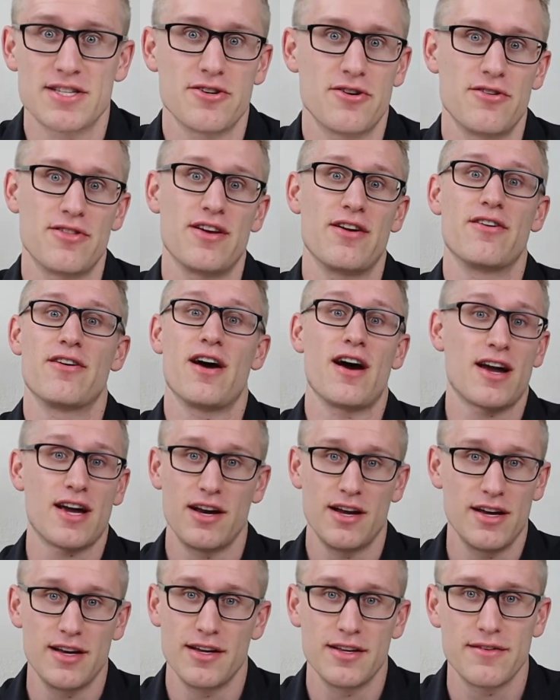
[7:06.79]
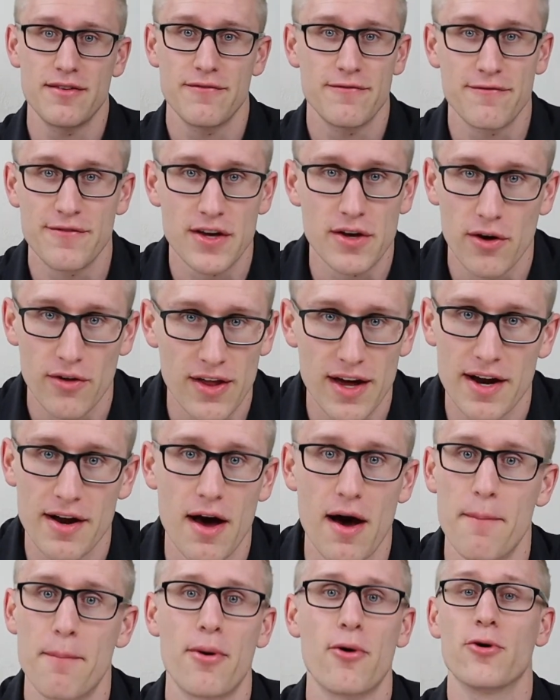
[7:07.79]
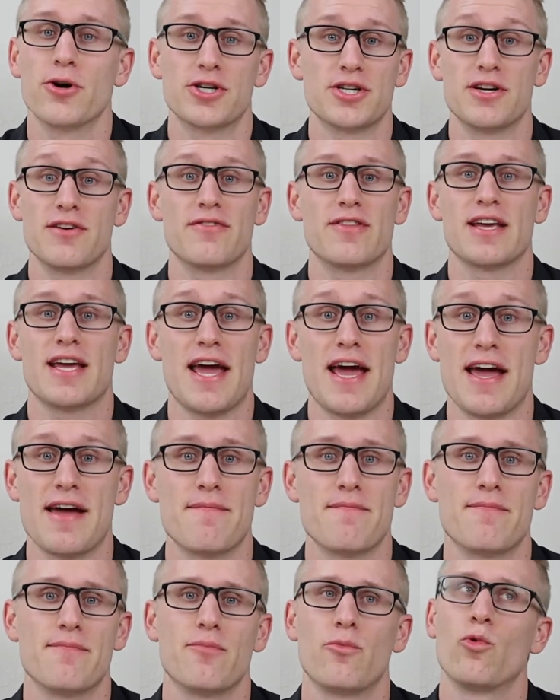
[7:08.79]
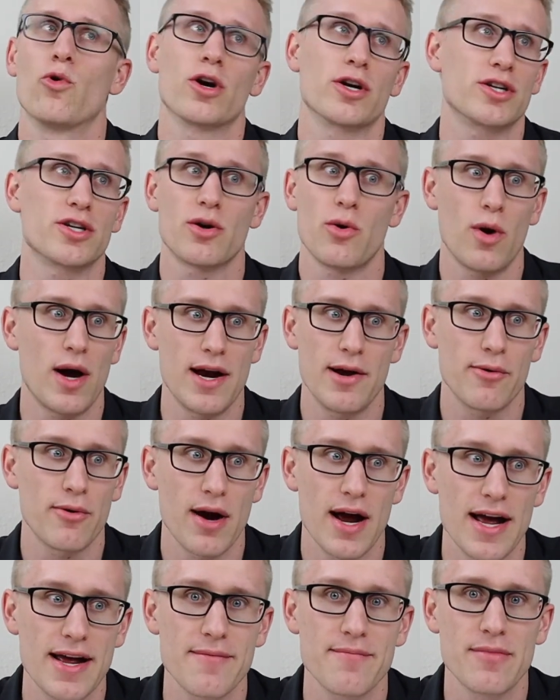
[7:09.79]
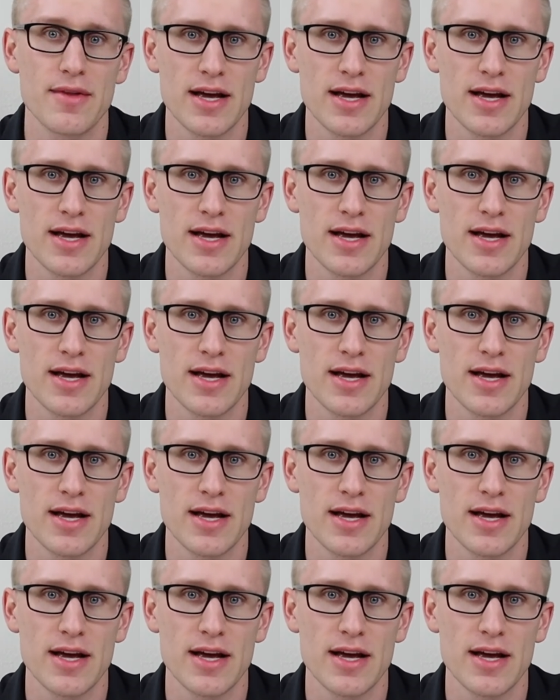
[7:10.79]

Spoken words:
or they're not going to feel that a portion of the game worked quite right.